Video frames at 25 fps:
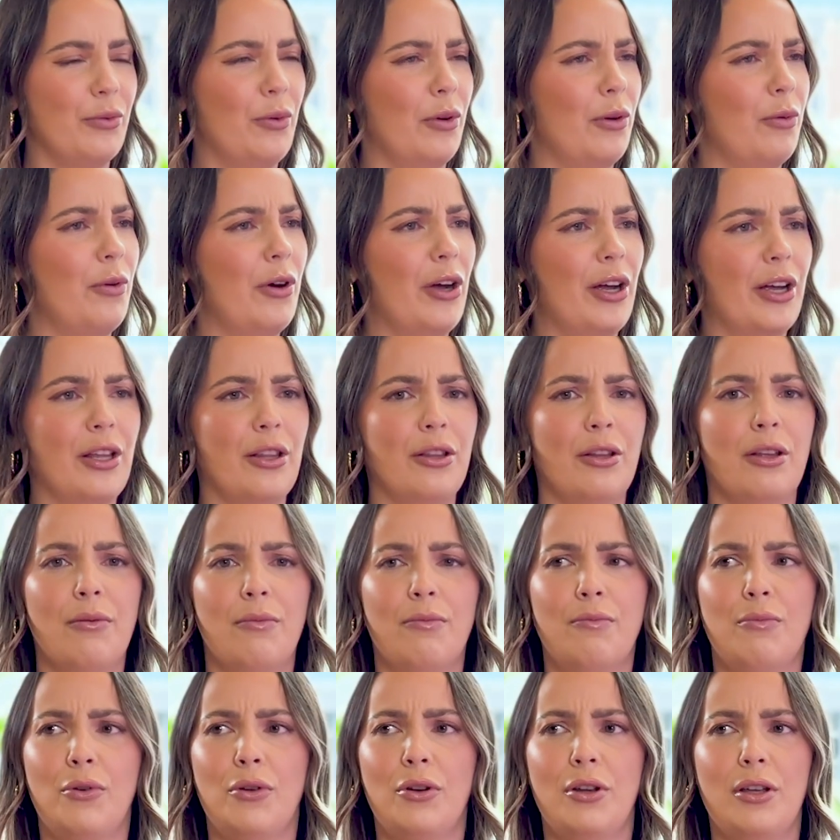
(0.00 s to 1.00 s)
want to work in the
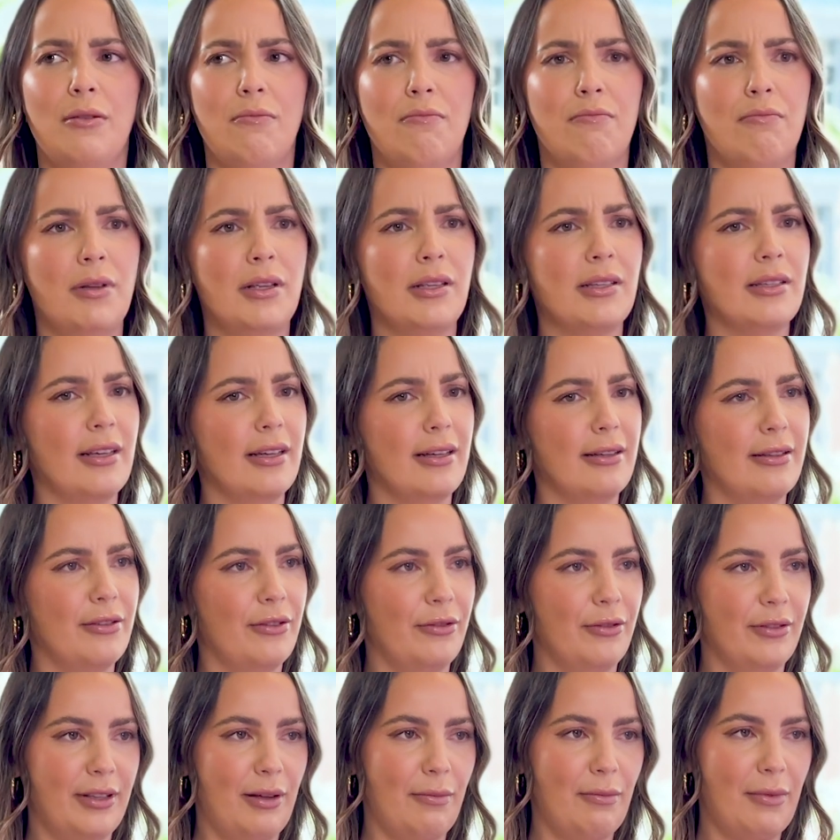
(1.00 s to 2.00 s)
beauty business
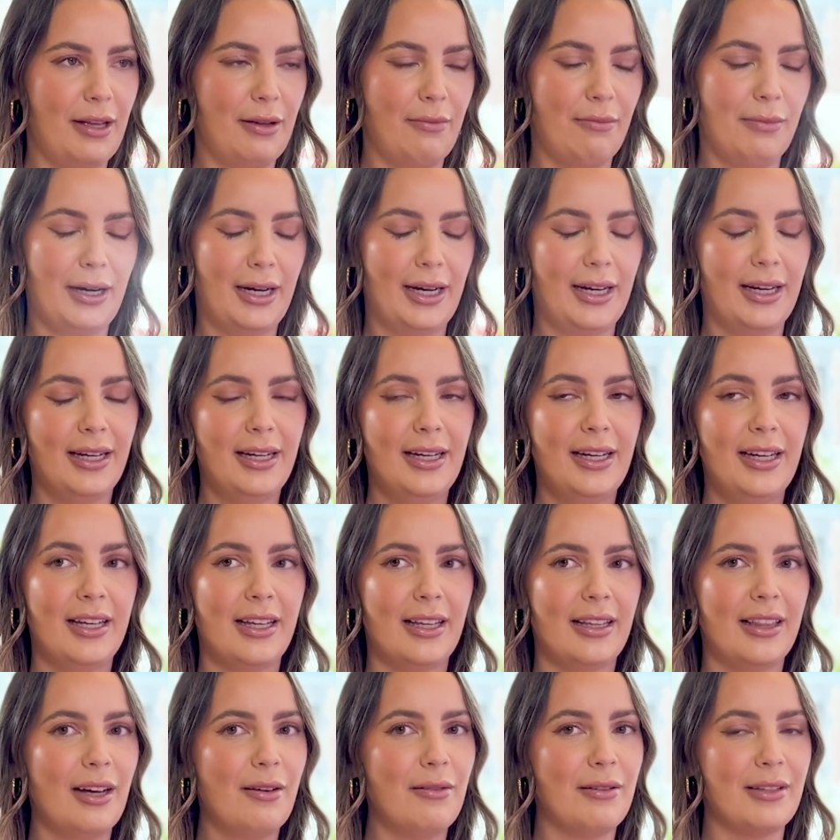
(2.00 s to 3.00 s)
or something. But
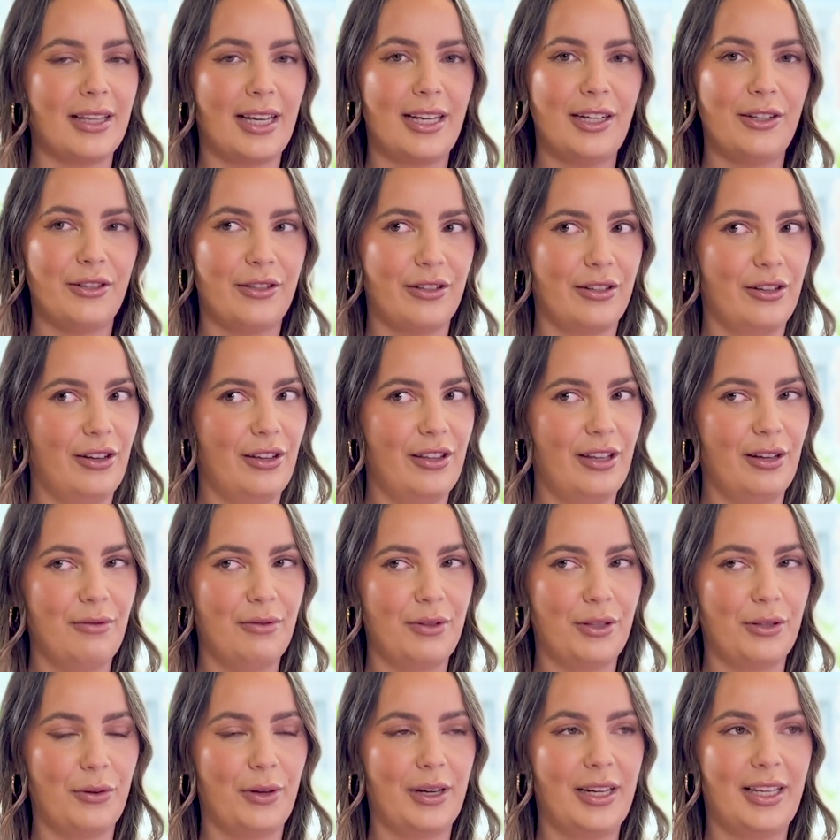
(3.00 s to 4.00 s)
that was ages ago. That
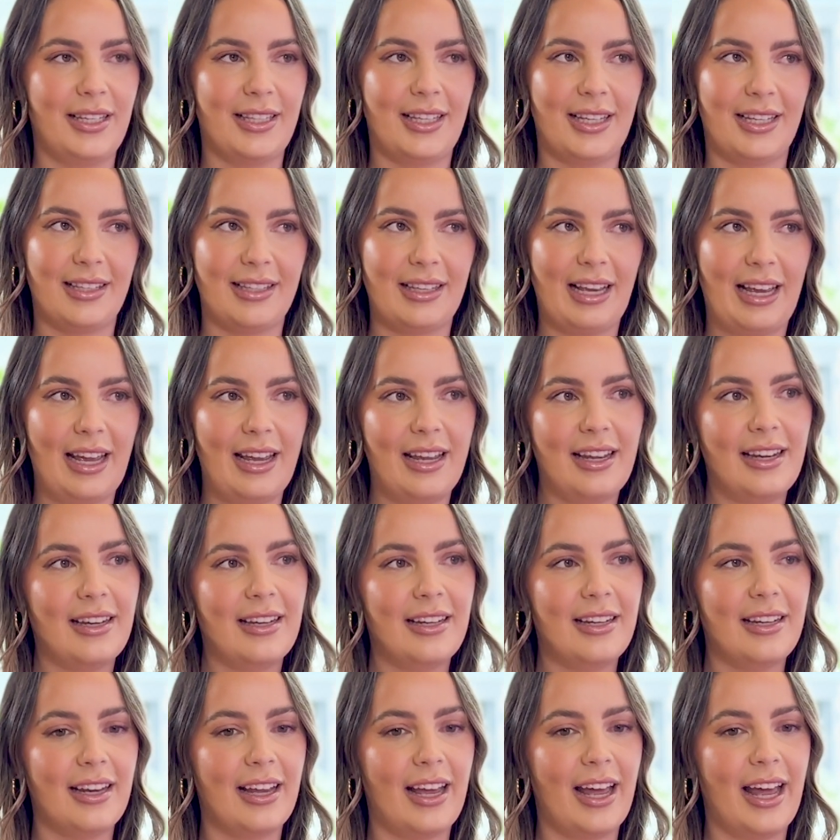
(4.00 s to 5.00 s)
was
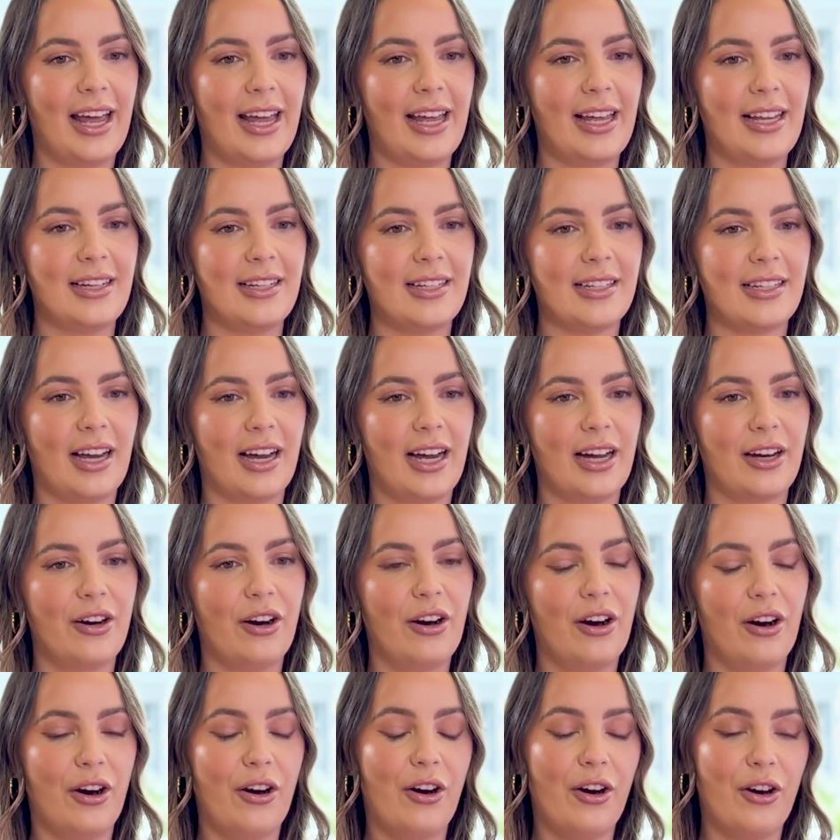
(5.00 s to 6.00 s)
2016. And I
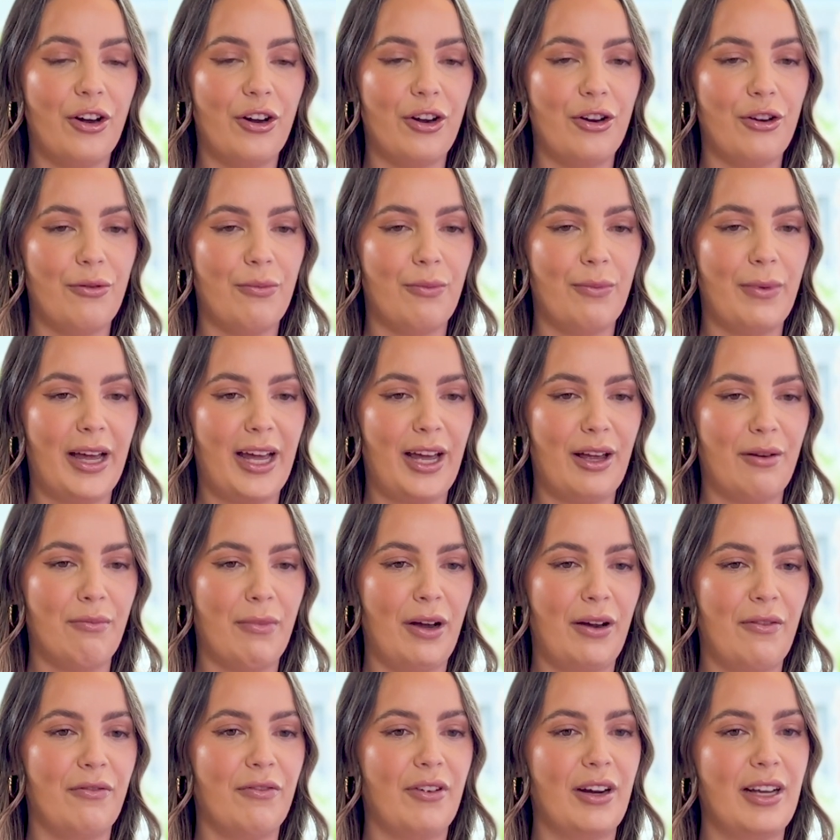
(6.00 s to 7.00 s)
got home and
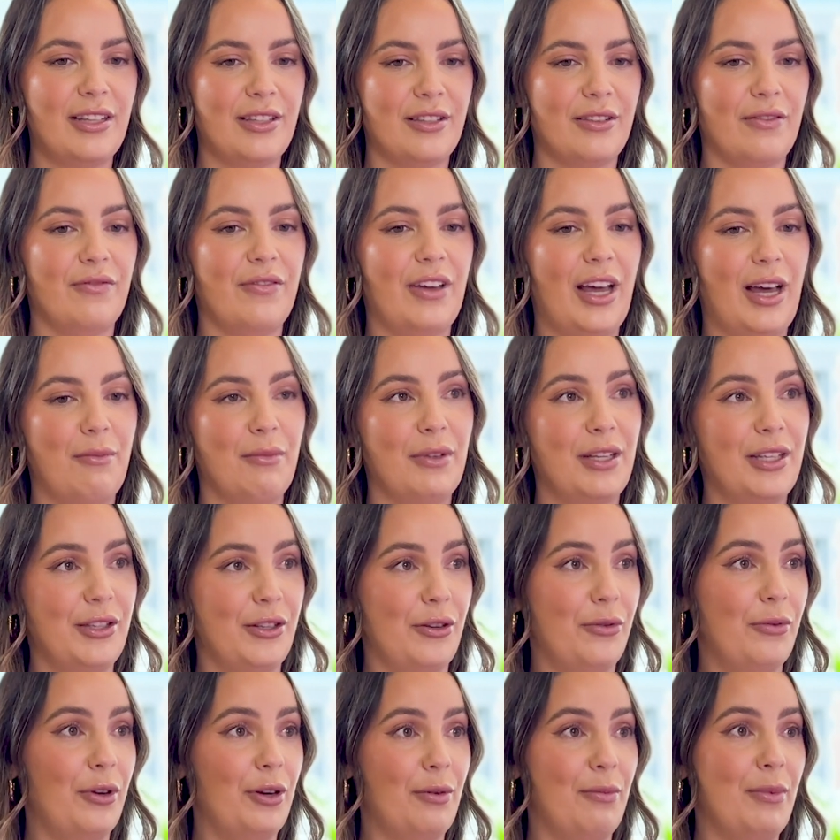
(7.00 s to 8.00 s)
my friends and family
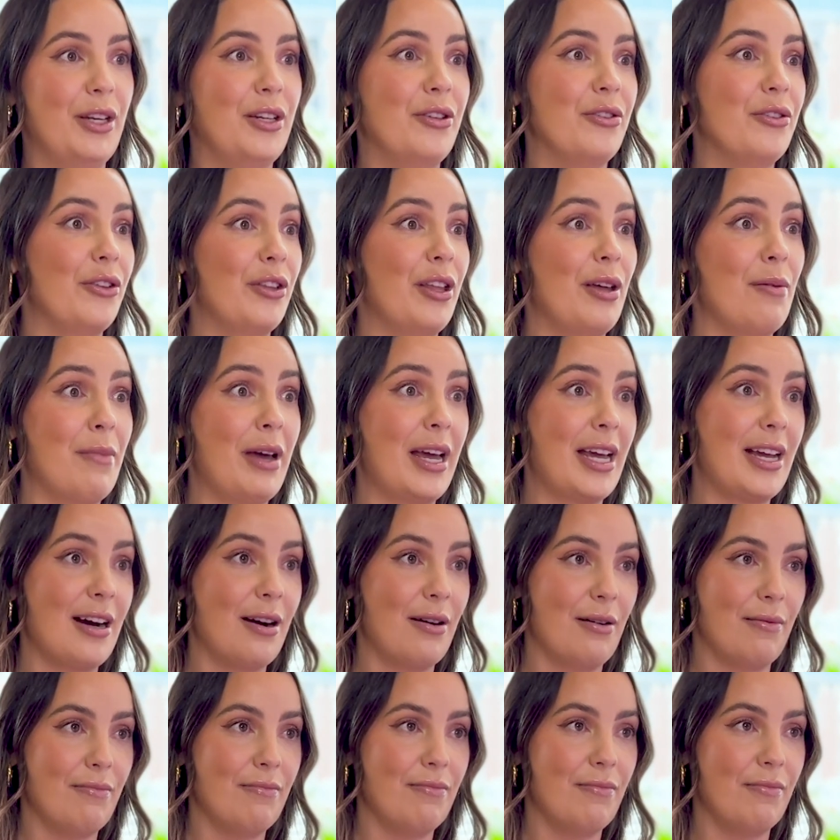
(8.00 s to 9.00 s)
still wanted me to do their
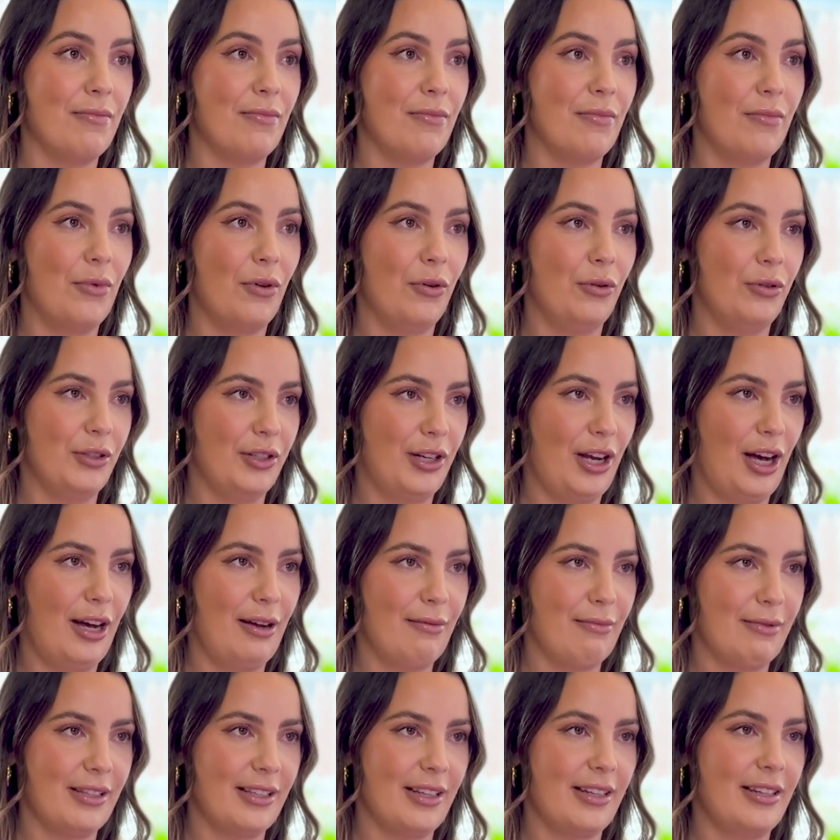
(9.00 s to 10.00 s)
makeup all the time
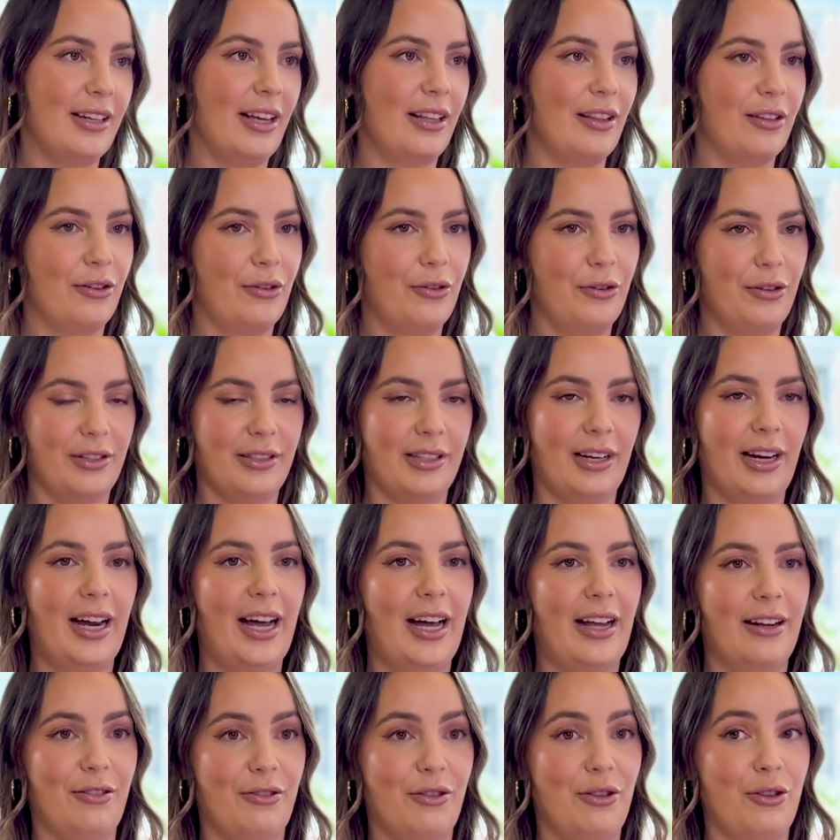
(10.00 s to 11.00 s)
because I'd done the course and I
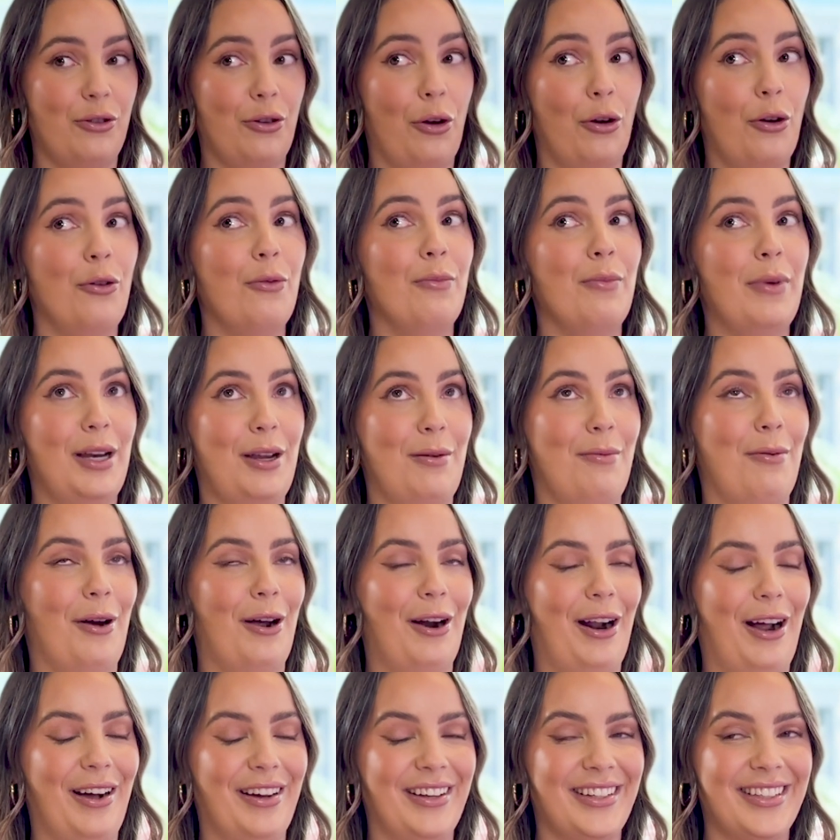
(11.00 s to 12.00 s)
had so many
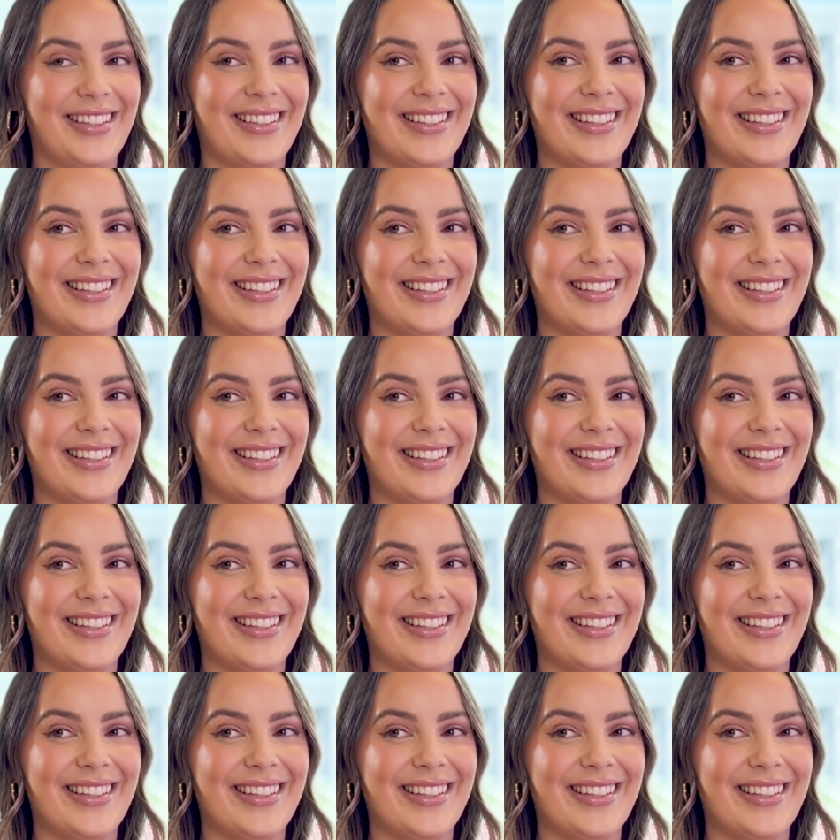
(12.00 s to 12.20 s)
products.